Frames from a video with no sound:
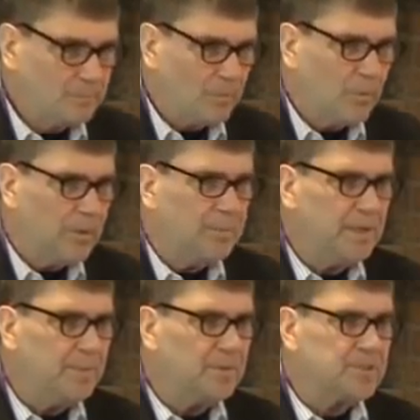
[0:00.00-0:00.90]
when
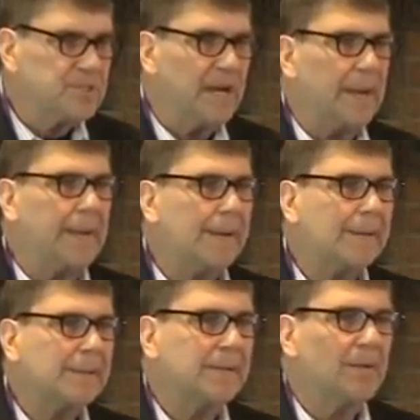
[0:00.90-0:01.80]
people say,
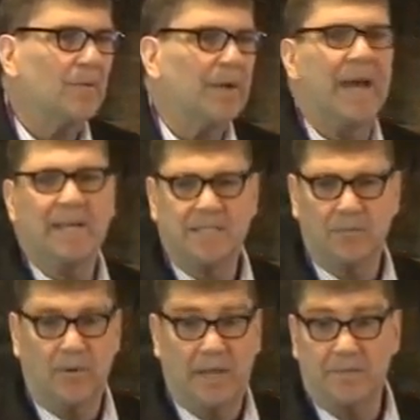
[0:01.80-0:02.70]
when I ask,
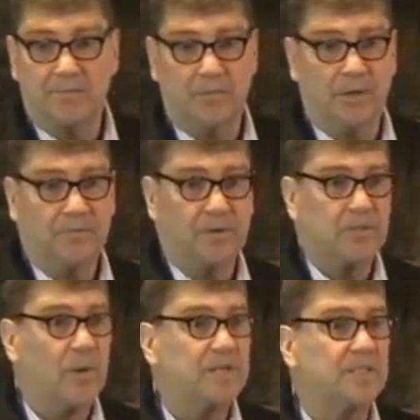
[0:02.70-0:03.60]
well, I said, one of the
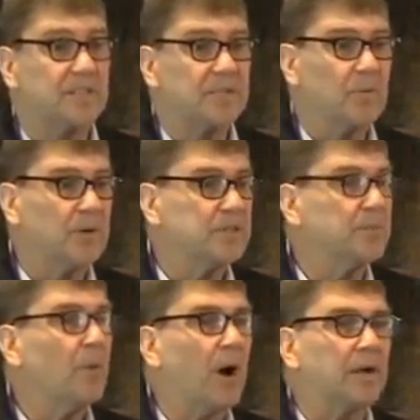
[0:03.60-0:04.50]
first questions is, well, where's
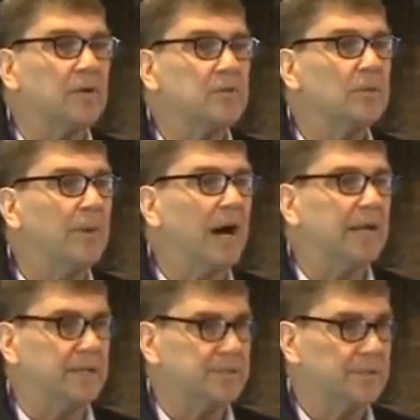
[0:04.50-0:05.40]
your market? Who's going to buy
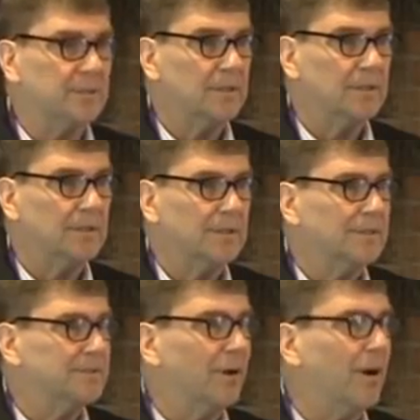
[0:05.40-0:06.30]
this?
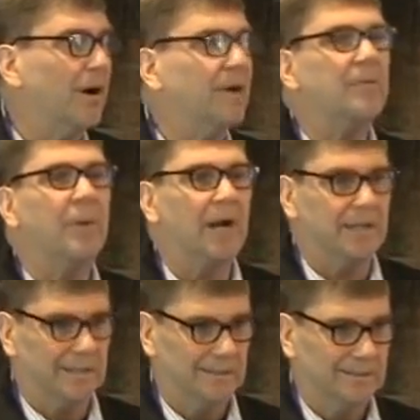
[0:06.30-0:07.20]
I said, oh,
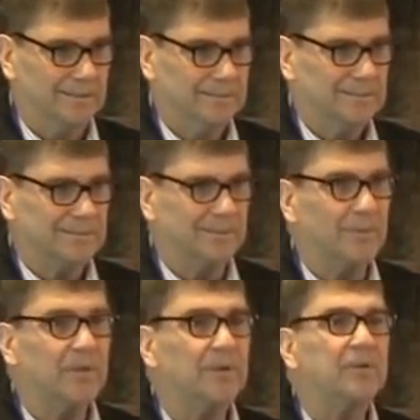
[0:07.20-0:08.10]
everybody. I said,
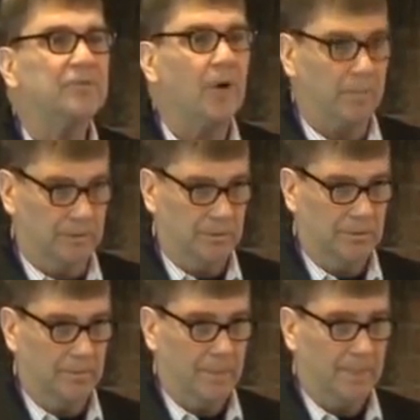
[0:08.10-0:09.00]
well, you're in trouble.
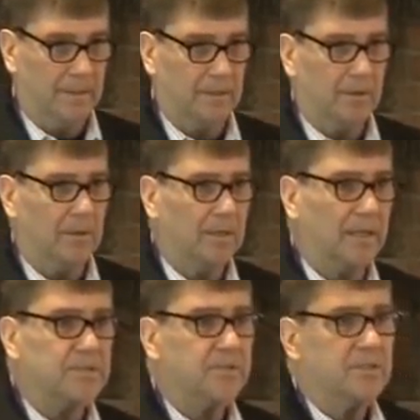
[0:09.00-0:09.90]
You know,
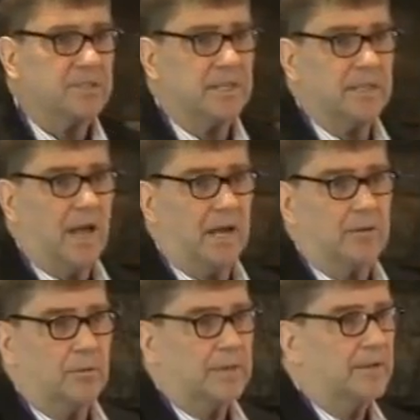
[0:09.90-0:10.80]
unless you just hit
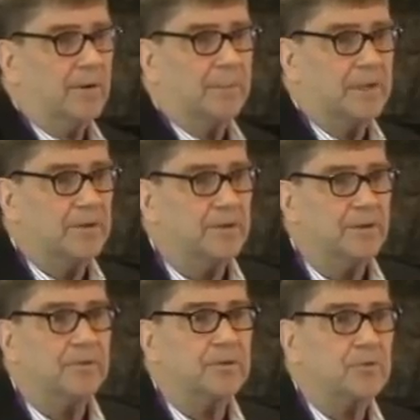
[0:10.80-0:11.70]
lotto or whatever, I mean, you're,
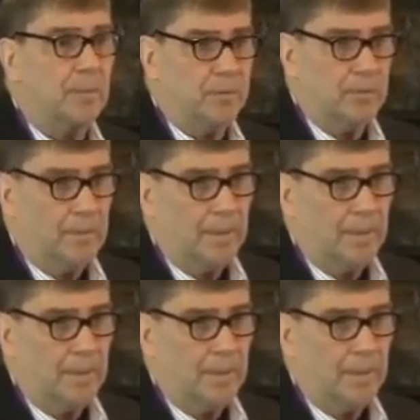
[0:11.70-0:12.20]
you're in trouble.